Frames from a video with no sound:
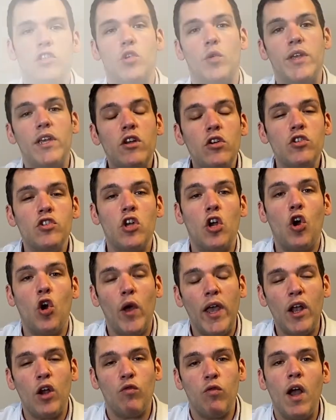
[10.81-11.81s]
So here's a
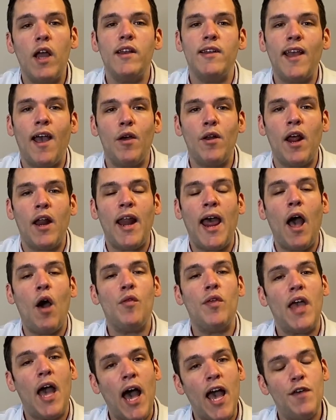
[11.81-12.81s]
quick rundown on how
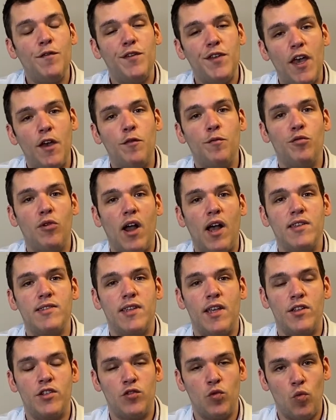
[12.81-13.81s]
the IVF
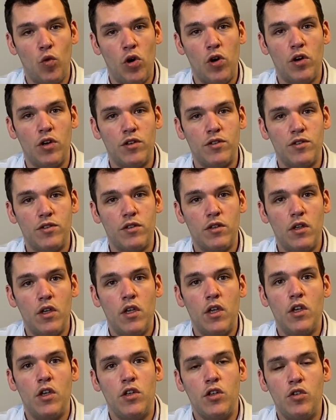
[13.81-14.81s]
process works.
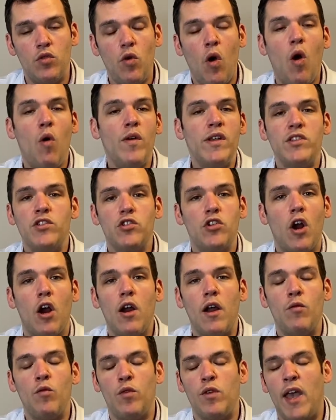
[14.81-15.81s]
You always
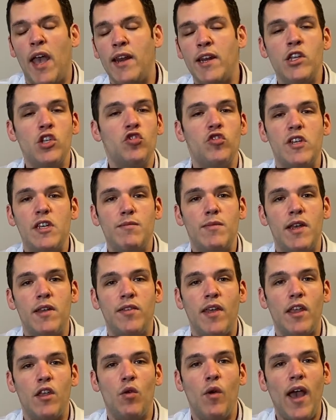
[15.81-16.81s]
start any treatment
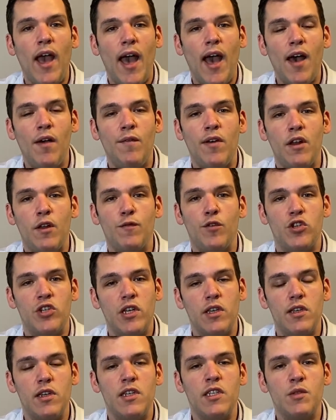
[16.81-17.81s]
that you have at a
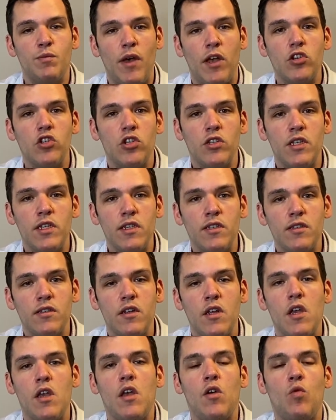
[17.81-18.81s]
fertility specialist
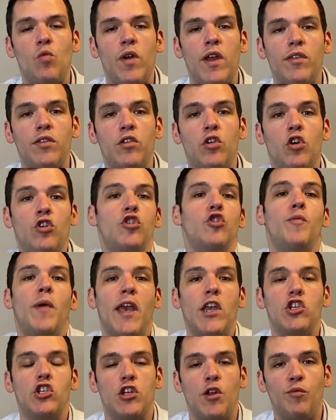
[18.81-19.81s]
with your new
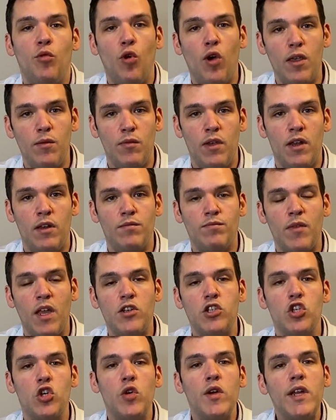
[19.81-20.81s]
patient appointment.
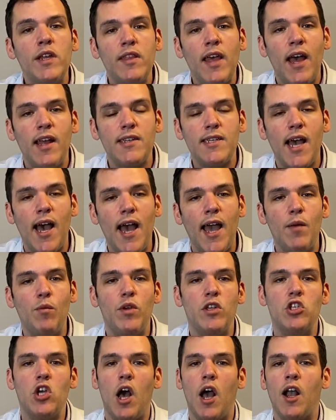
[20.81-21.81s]
And during that time,
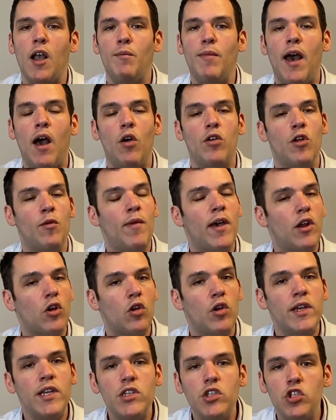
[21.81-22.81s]
we talk about your
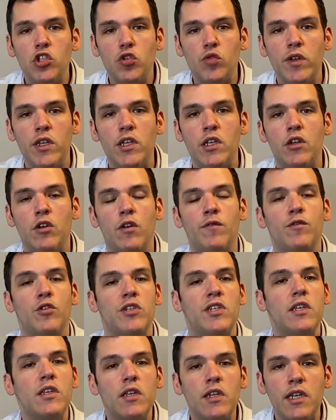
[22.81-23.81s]
medical history, your
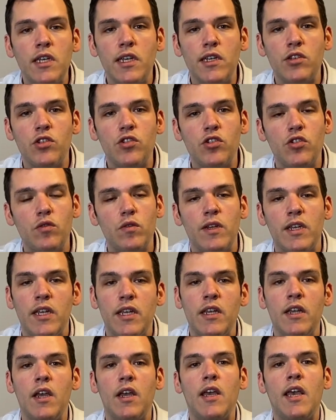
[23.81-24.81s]
fertility
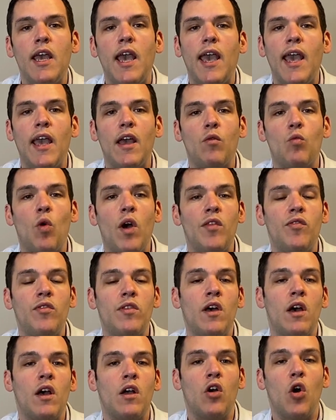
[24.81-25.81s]
history, and what
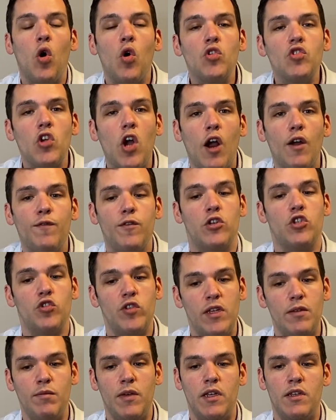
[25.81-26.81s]
the goals are for
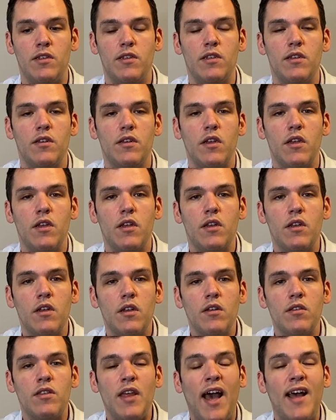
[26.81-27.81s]
treatment.
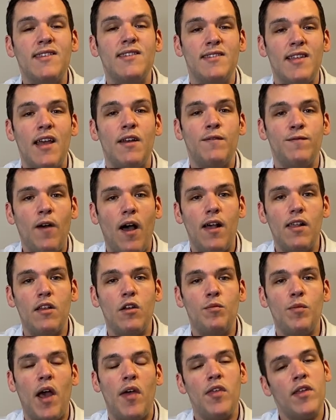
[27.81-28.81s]
That's then
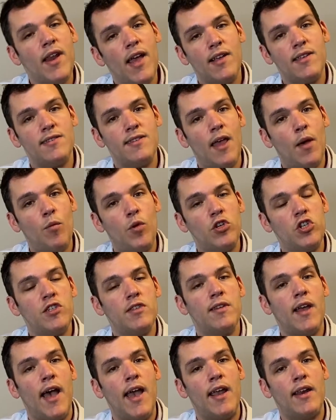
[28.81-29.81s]
followed by the next step, which is
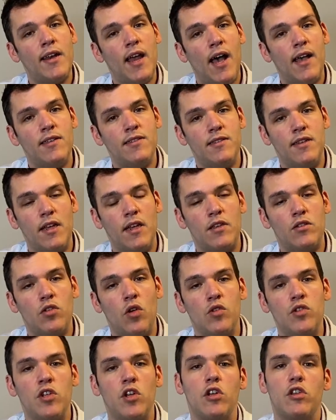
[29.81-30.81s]
diagnostics.
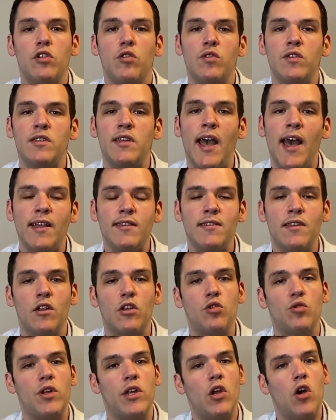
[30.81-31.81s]
Those include tests
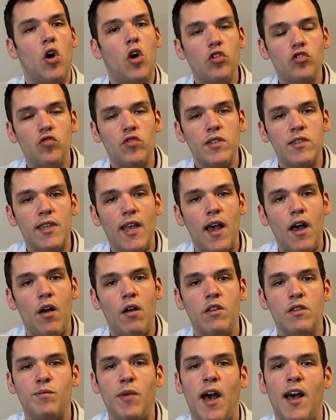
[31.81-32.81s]
including
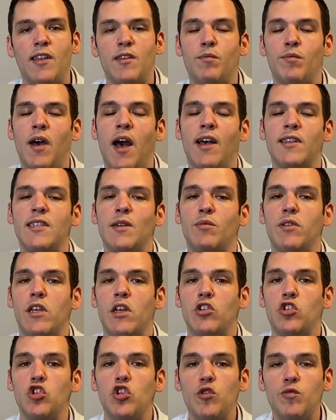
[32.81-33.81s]
ultrasound, possibly
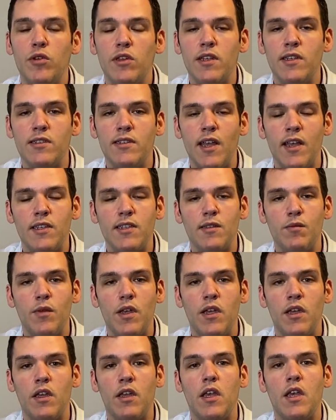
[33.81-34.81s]
a tubal
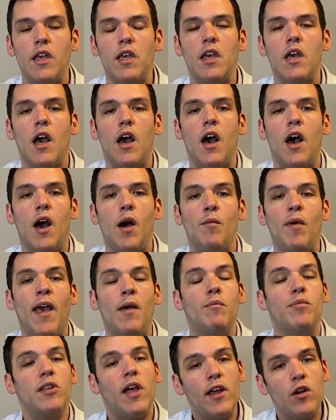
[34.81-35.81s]
assessment,
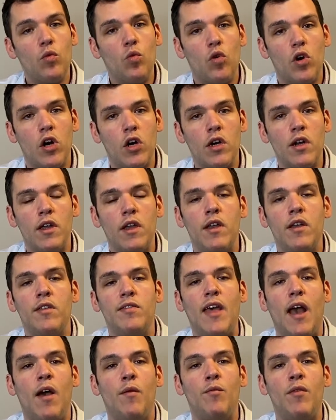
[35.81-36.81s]
and blood work
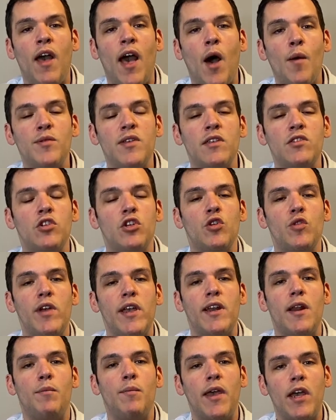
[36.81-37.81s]
that helps us to
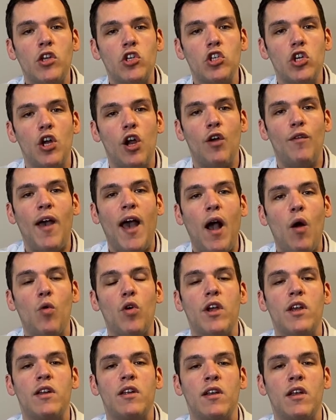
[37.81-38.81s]
create a picture of how
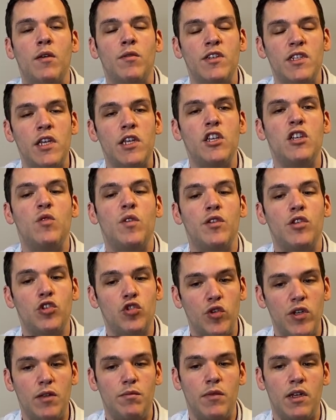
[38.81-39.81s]
we're going to continue with
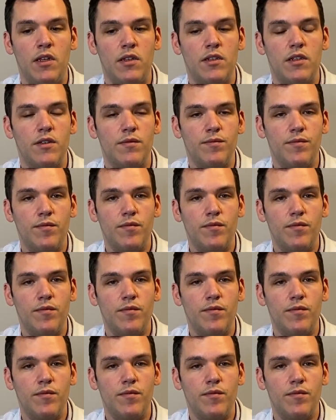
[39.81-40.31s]
treatment.